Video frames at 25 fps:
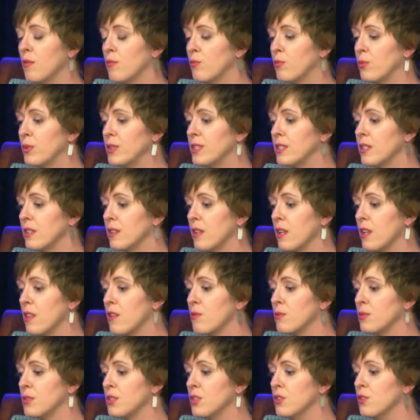recently
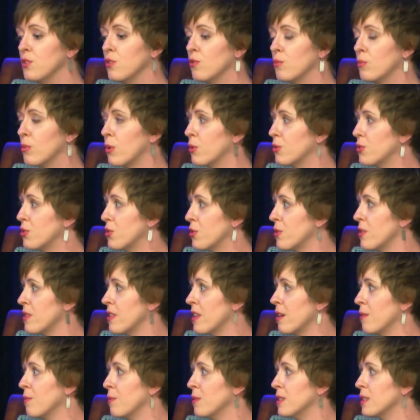there was a new brochure
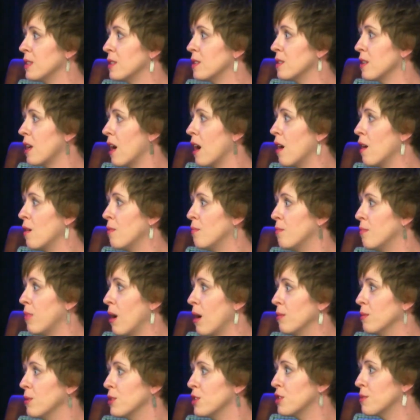that was
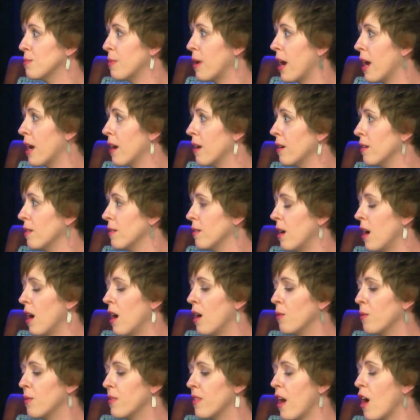published
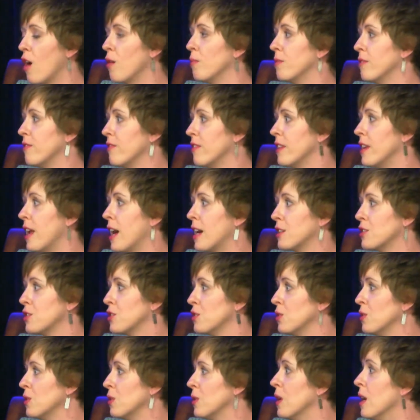with the help of the
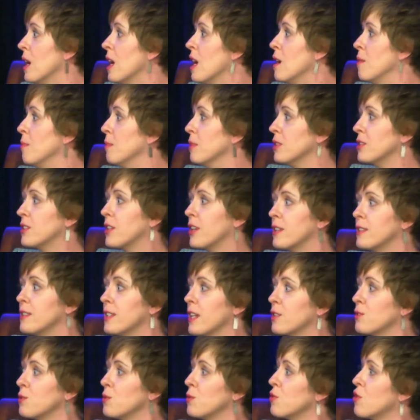National Military
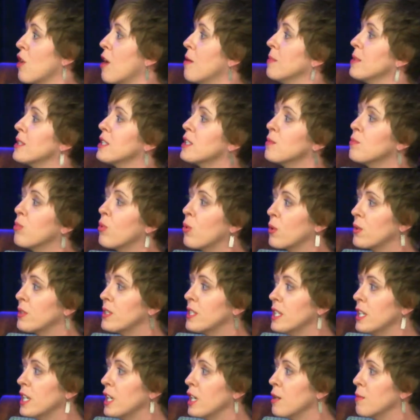Sexual Trauma Support
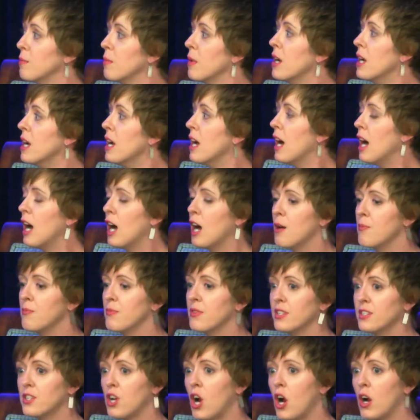Team
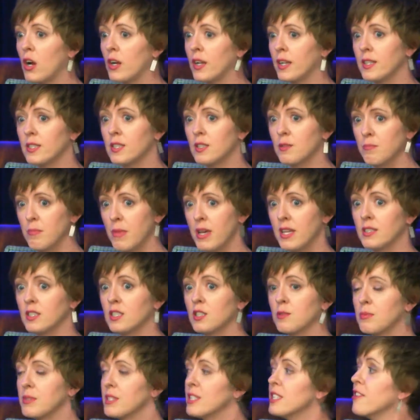that targets men
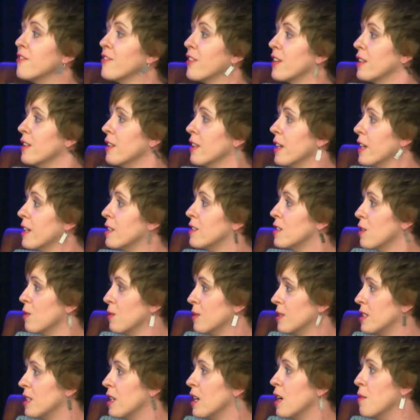specifically. So
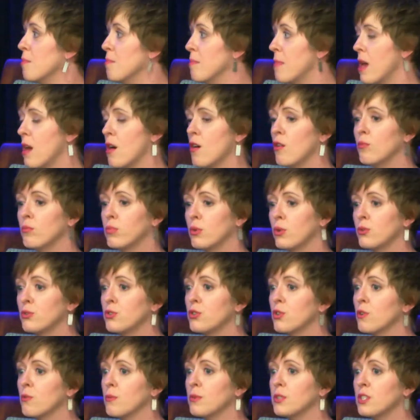it's a male
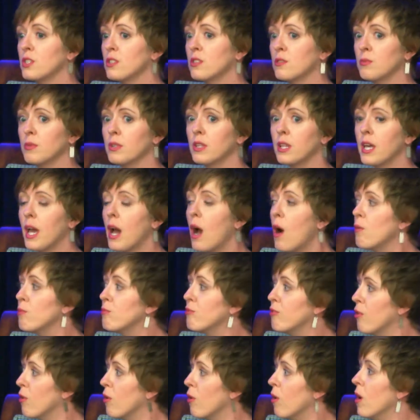brochure, which is really
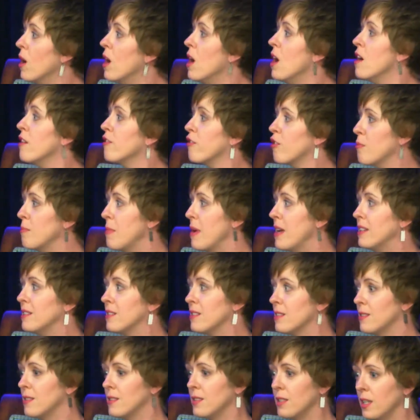helpful for men
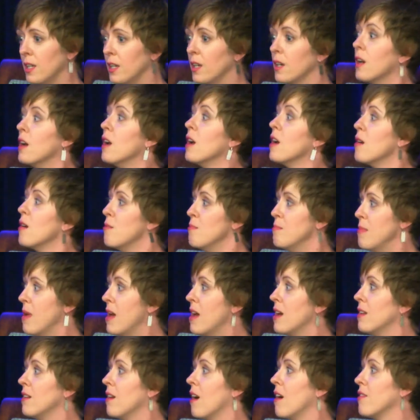to see
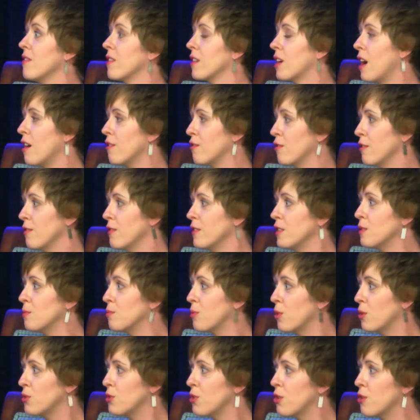men on the cover of this
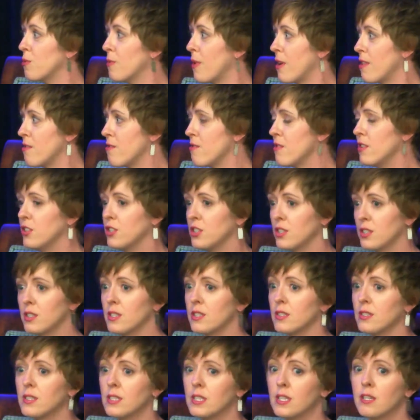brochure rather than just
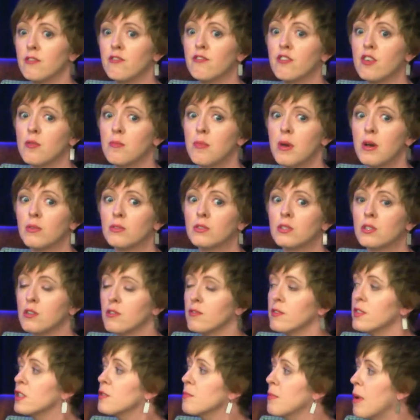to see female
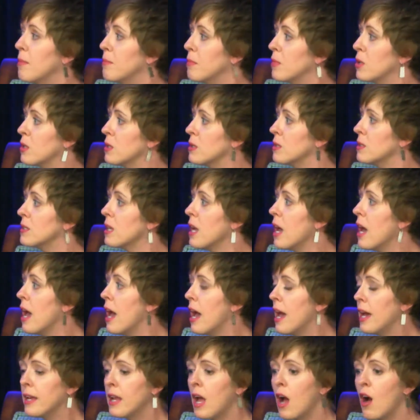service members,
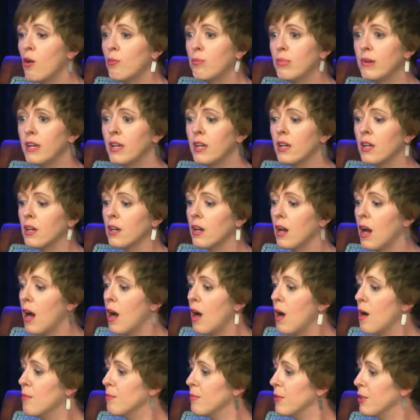and helping
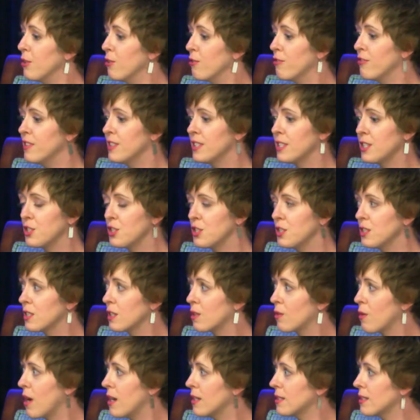physicians
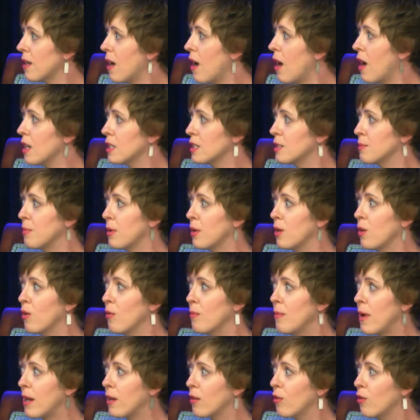across the hospital,
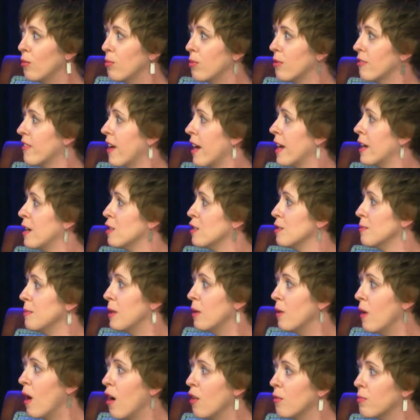medical providers,
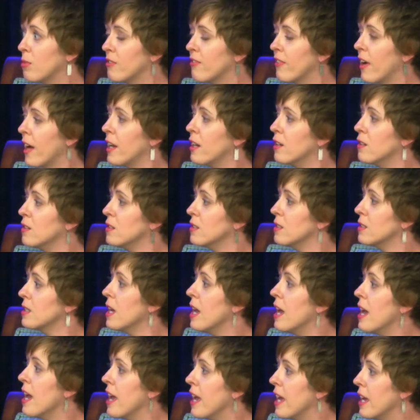mental health providers
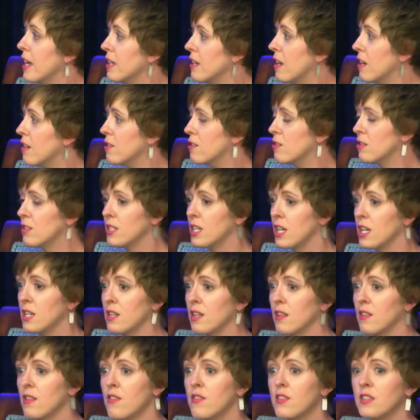in
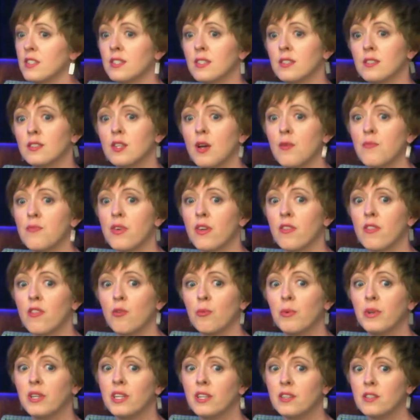understanding that this is something that
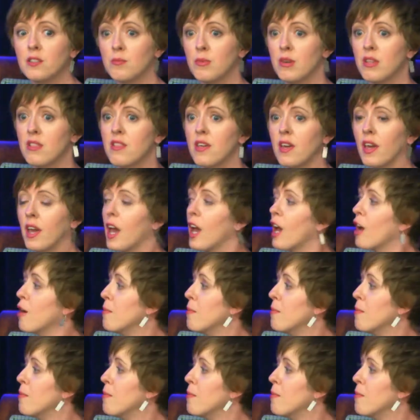we need to be thinking